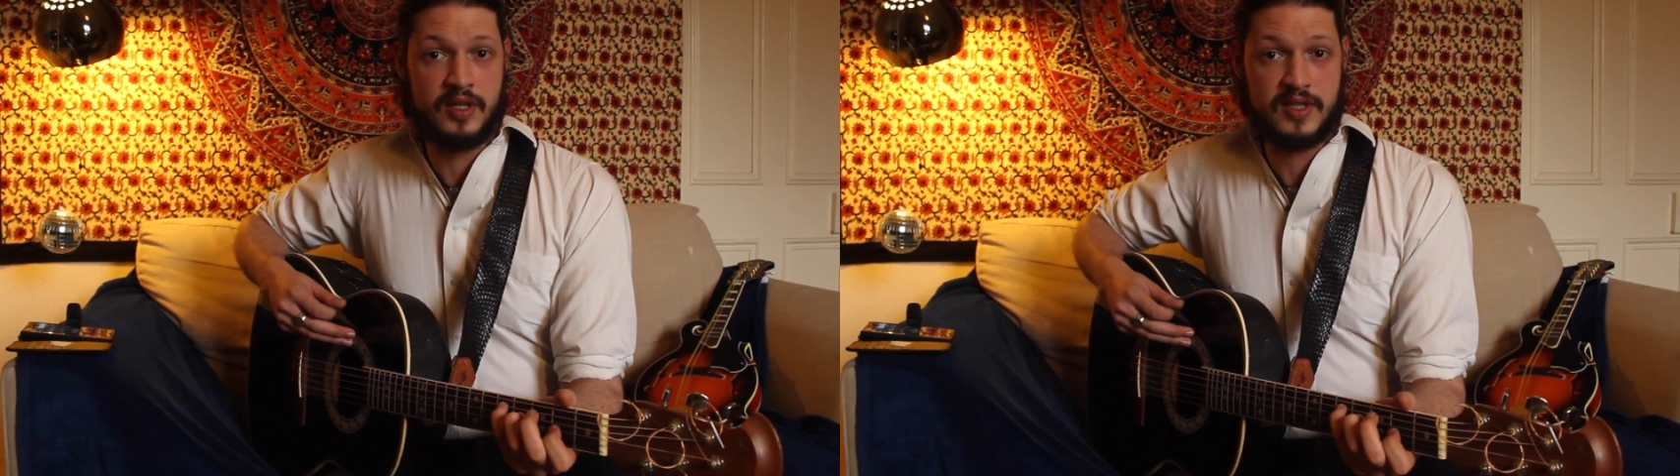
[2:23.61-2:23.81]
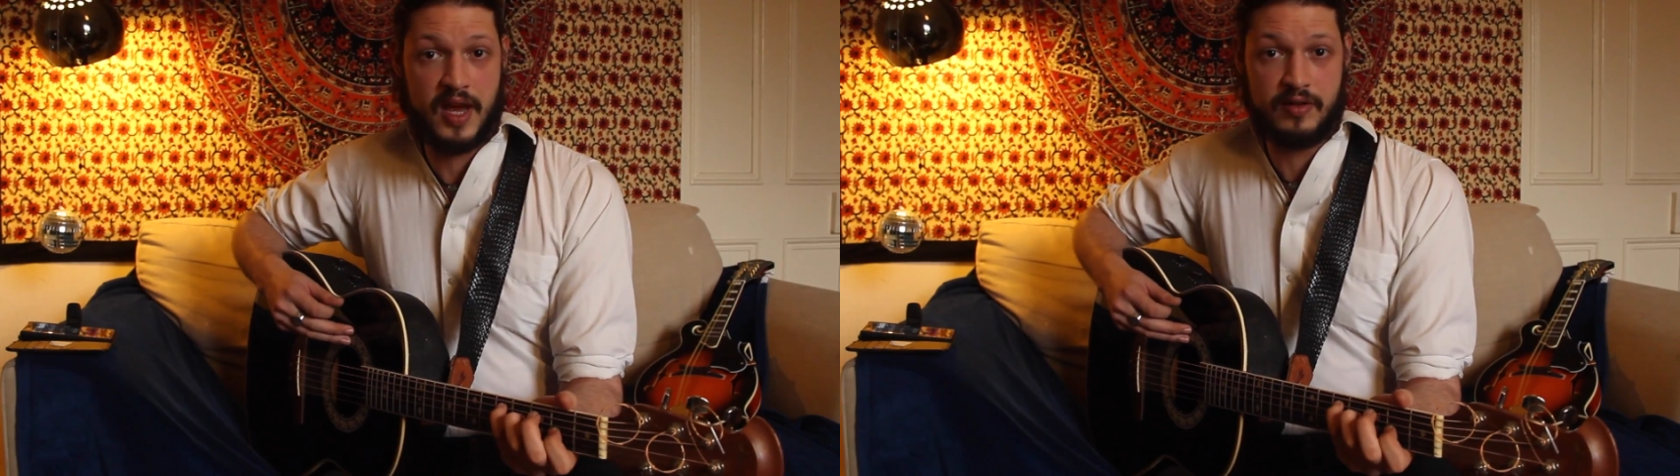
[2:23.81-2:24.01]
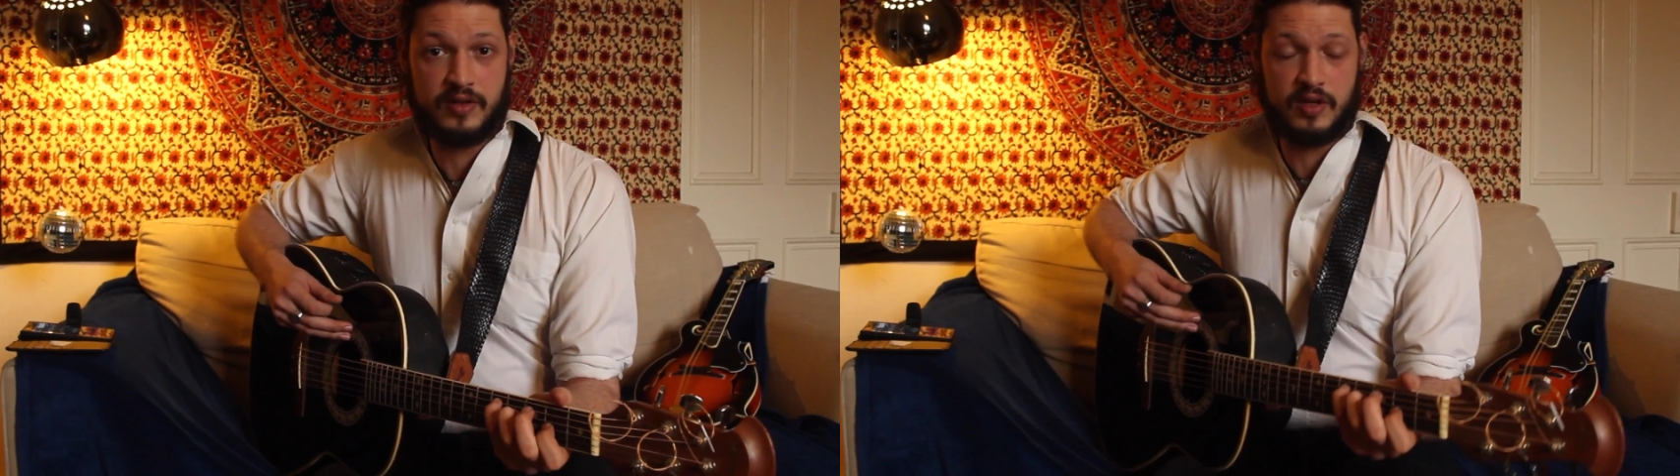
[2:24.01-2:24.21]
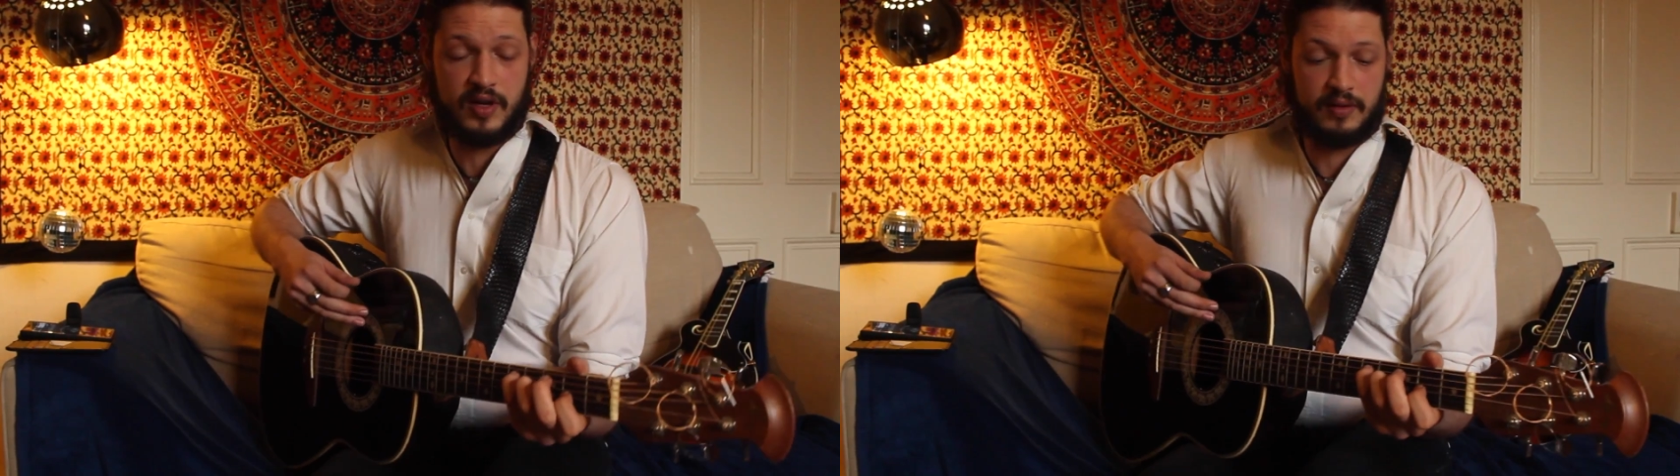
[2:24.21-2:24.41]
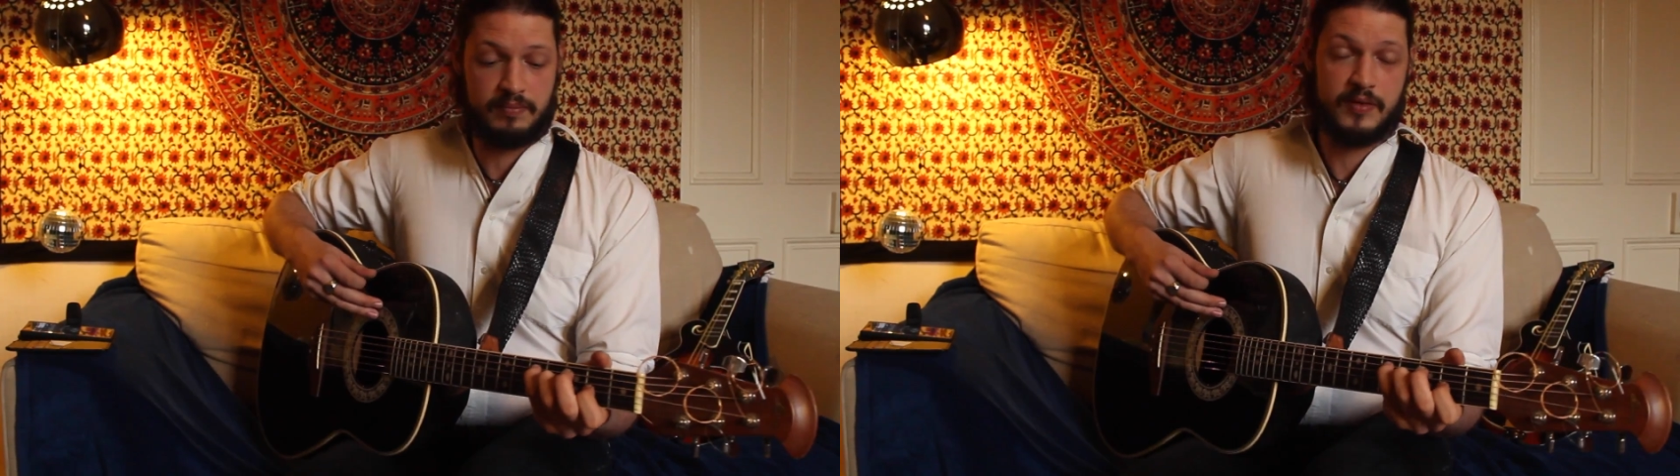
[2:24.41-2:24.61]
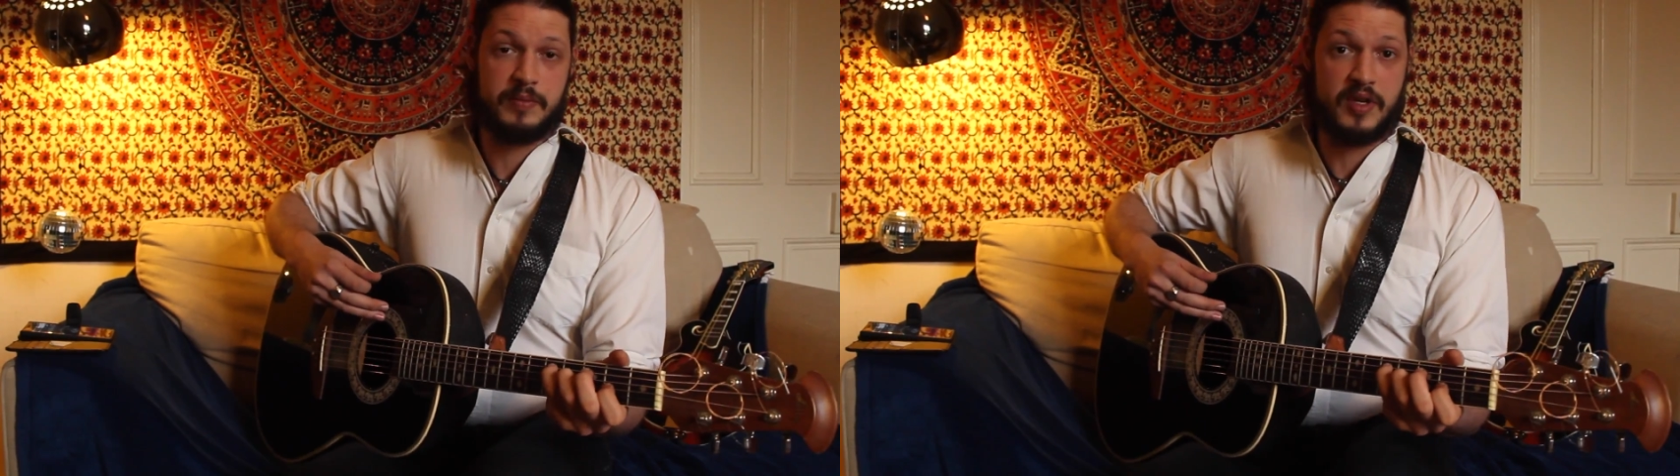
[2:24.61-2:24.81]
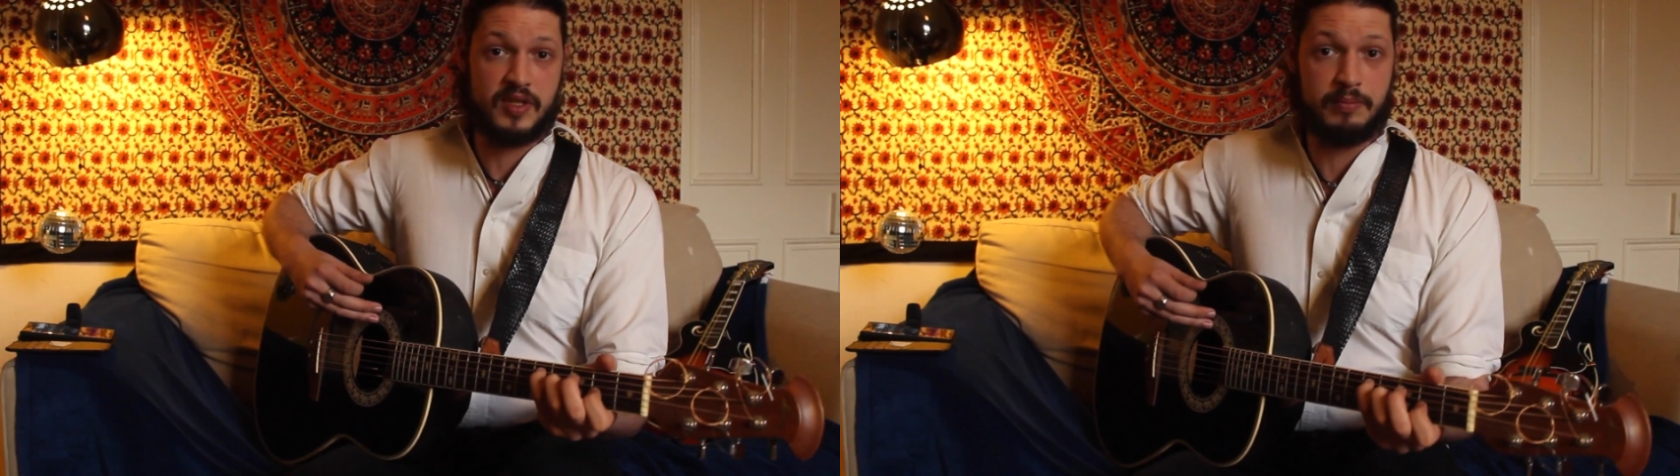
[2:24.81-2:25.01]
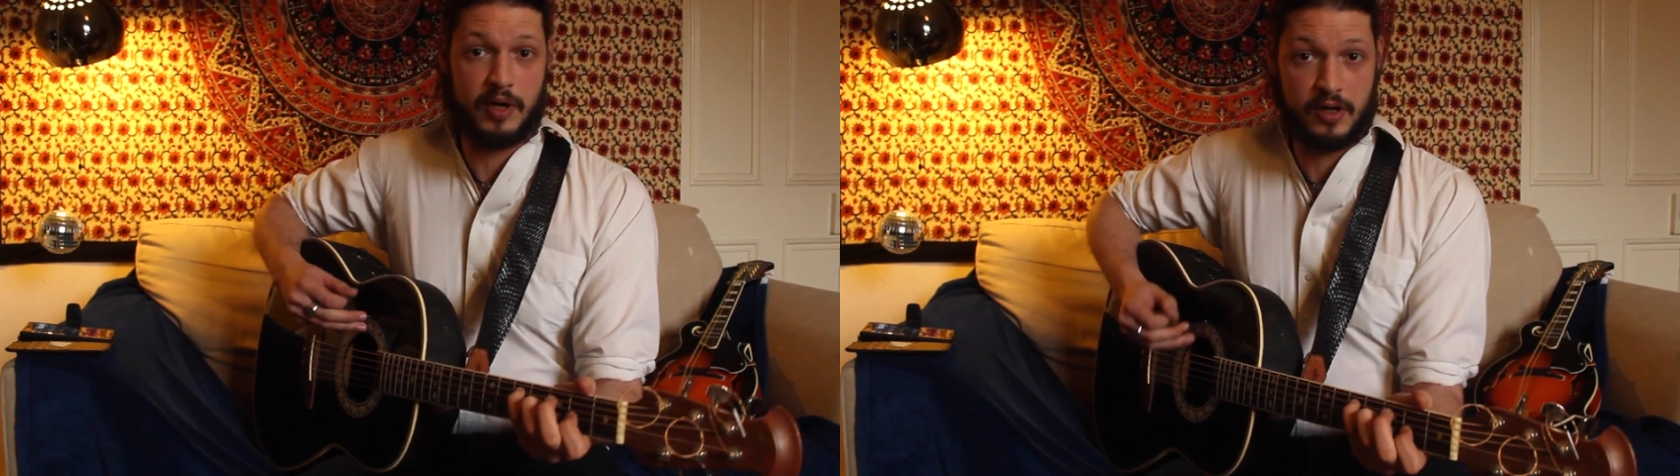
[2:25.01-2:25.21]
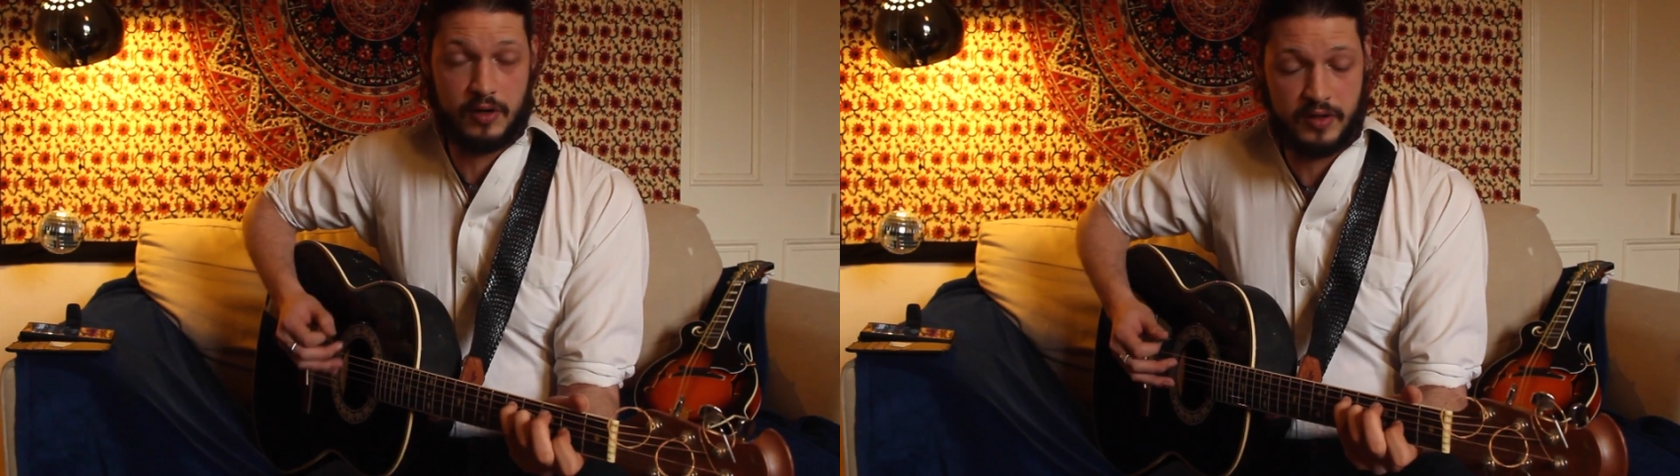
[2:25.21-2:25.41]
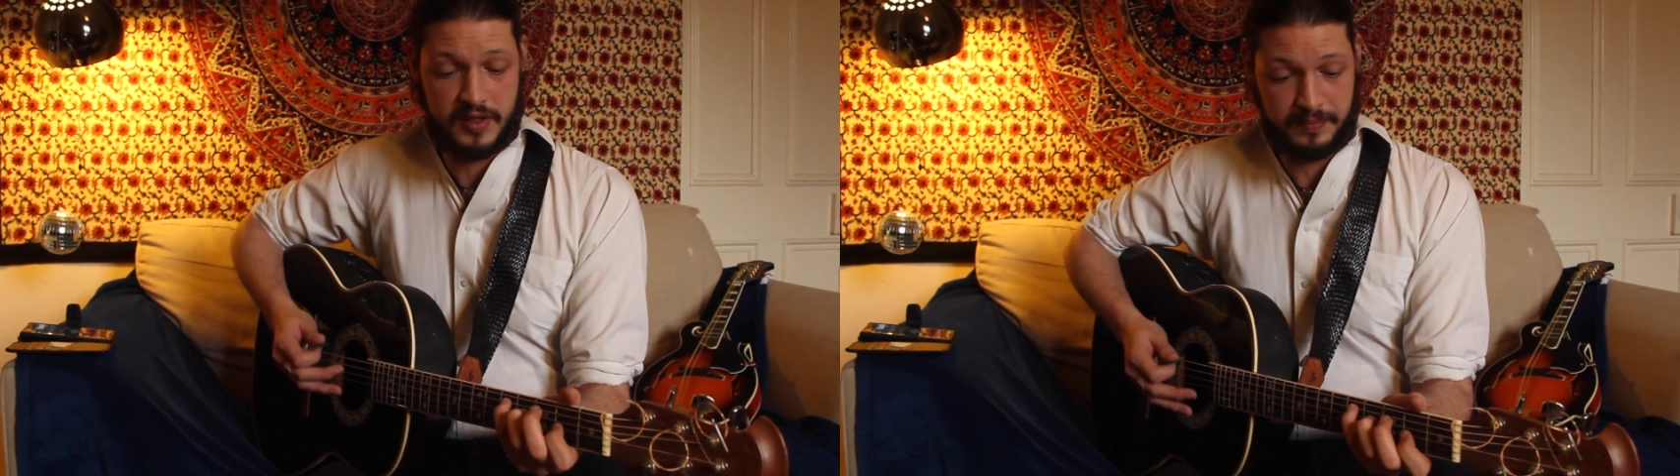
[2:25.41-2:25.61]
in standard tuning, especially bar
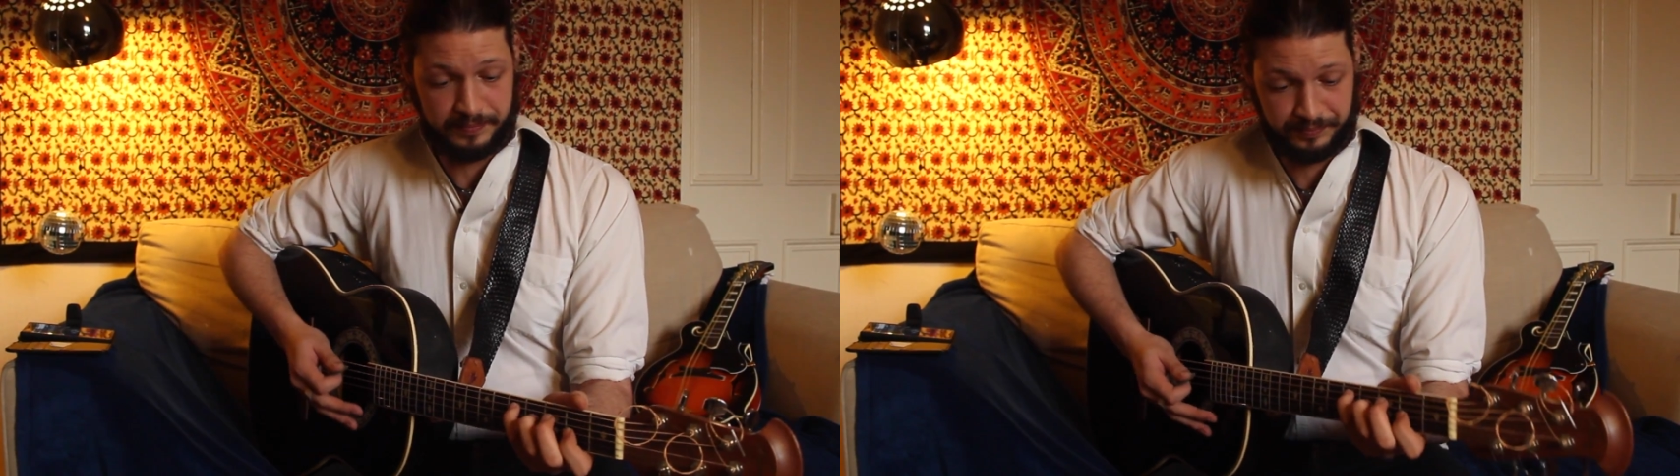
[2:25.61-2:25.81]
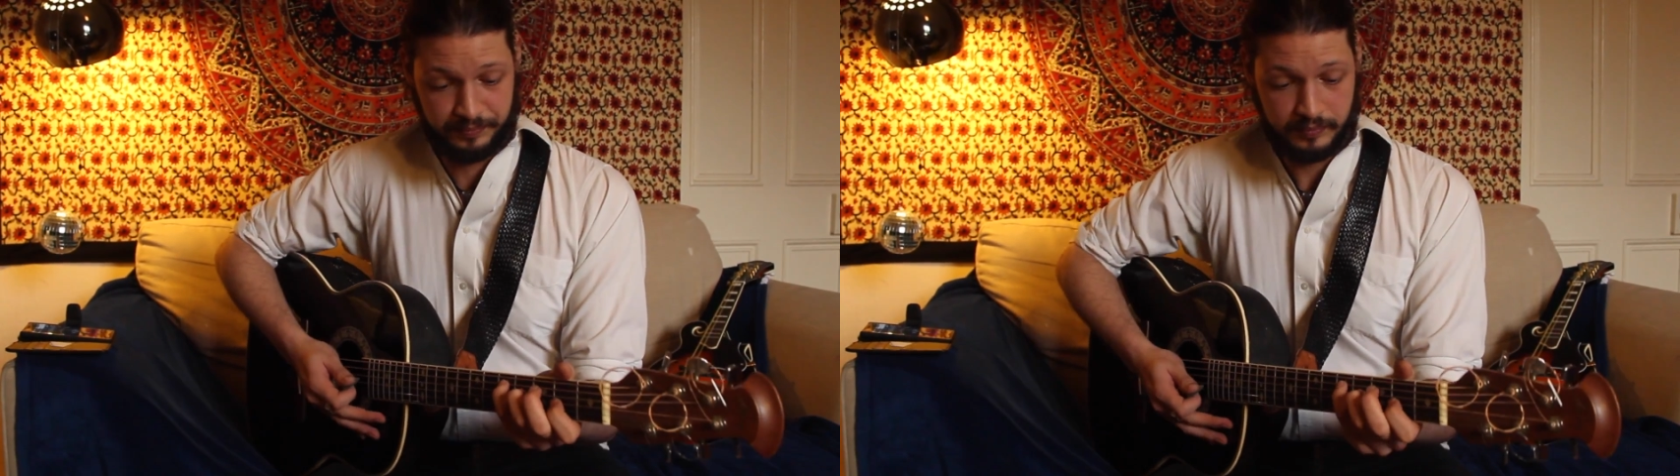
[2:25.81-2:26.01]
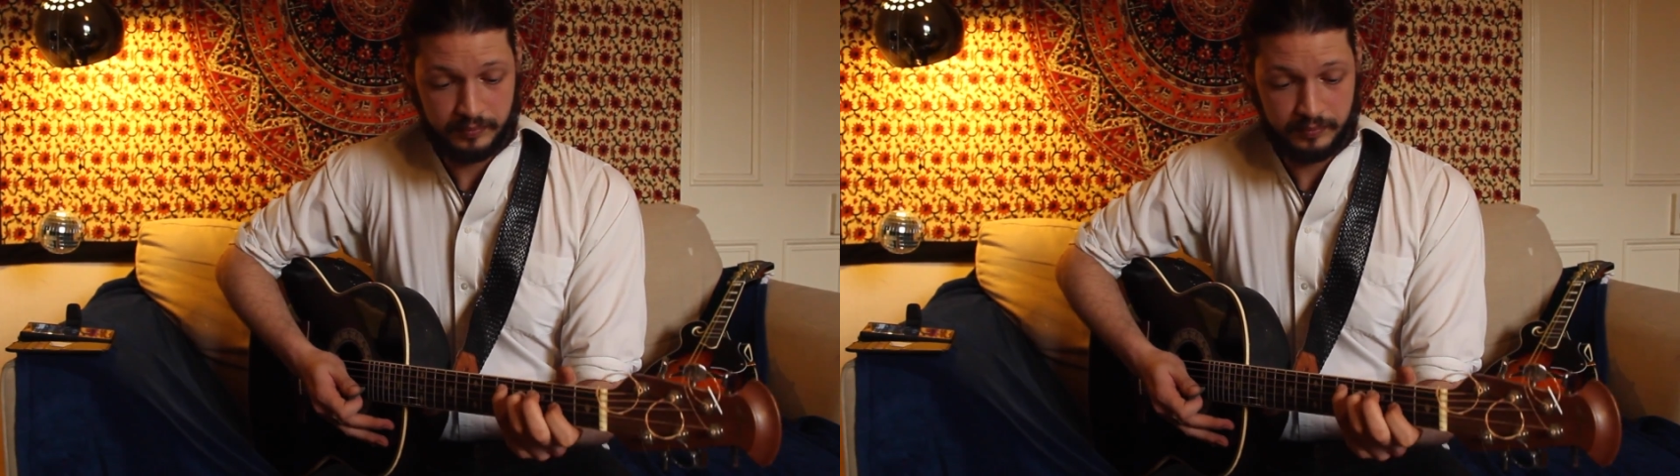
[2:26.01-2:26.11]
chords.